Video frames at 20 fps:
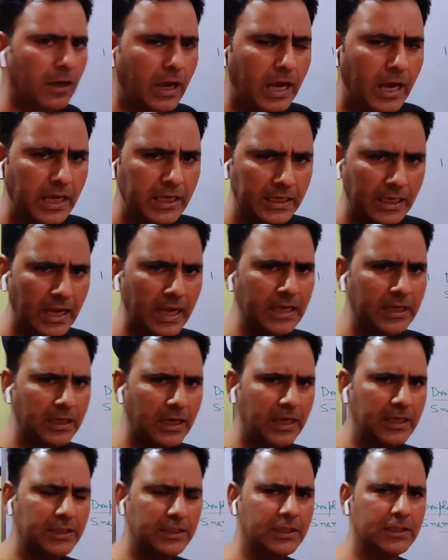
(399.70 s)
I
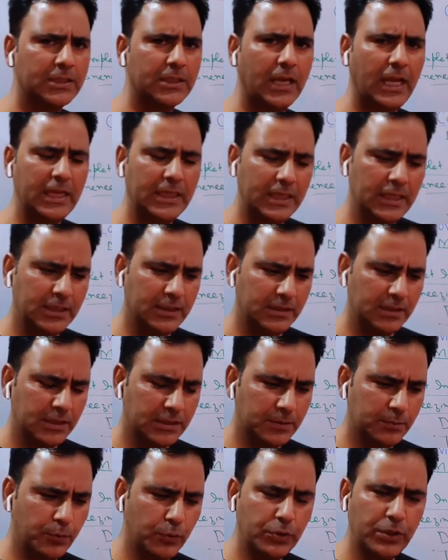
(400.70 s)
can
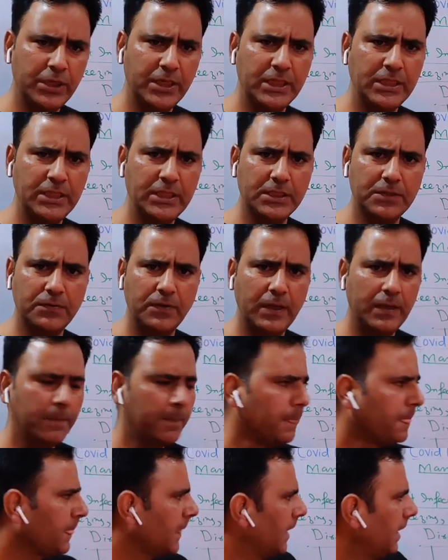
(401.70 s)
just put it in this way.
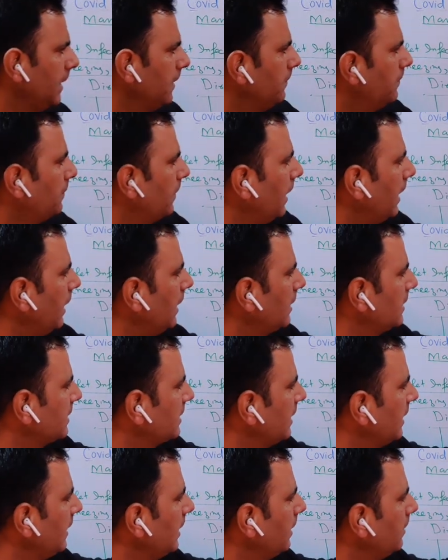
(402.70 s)
If a
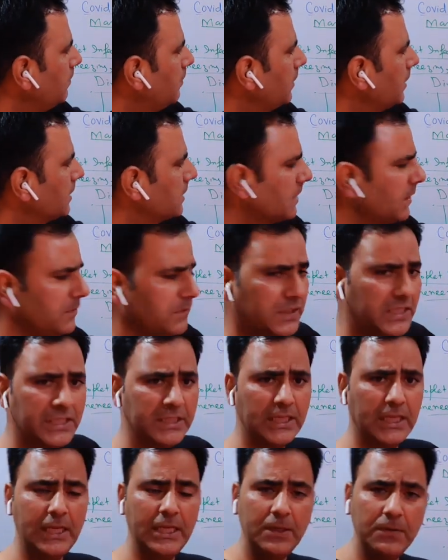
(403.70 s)
single person which
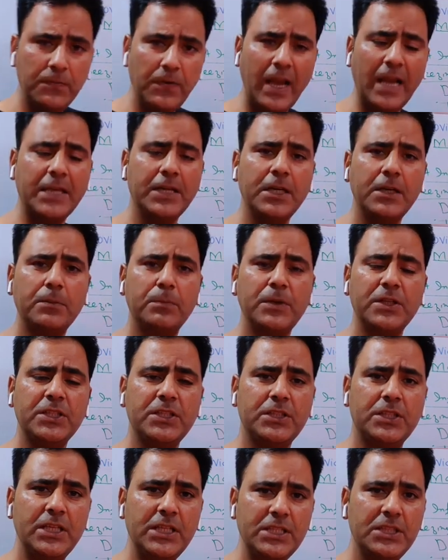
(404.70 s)
is infected
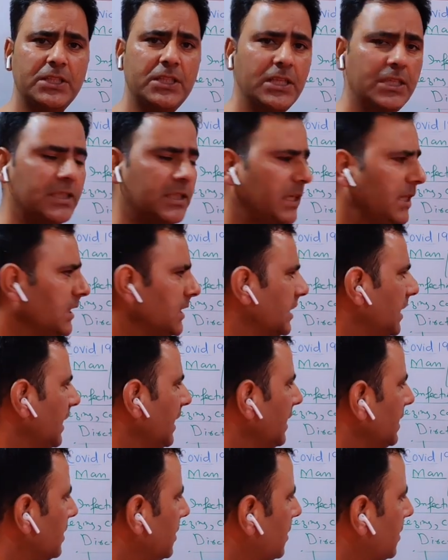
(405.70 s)
with this disease is